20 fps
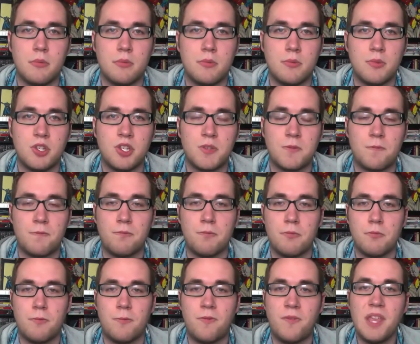just
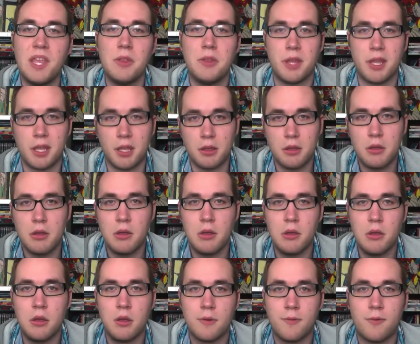feeling
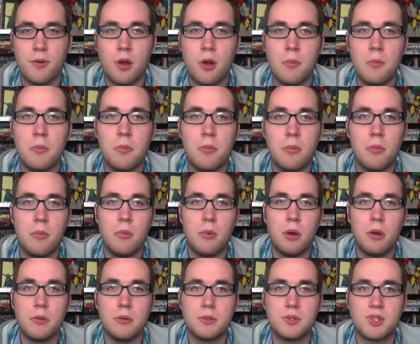from
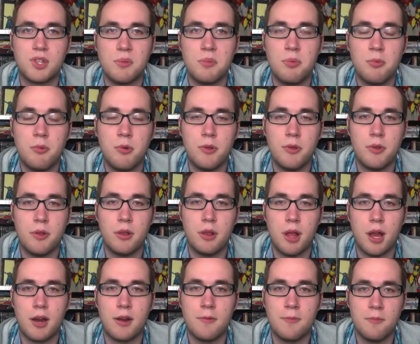sleeping with a
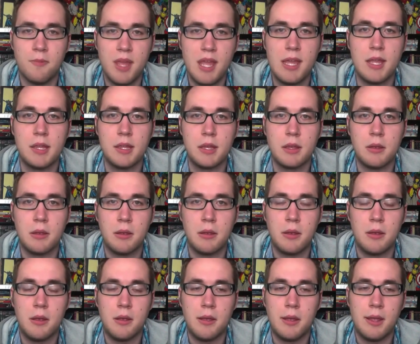lot of men.
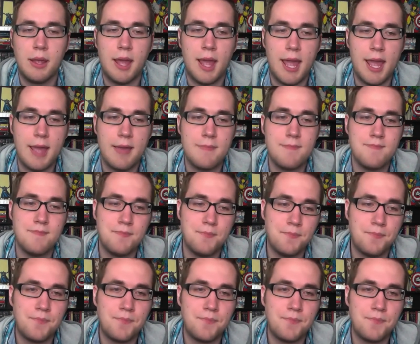And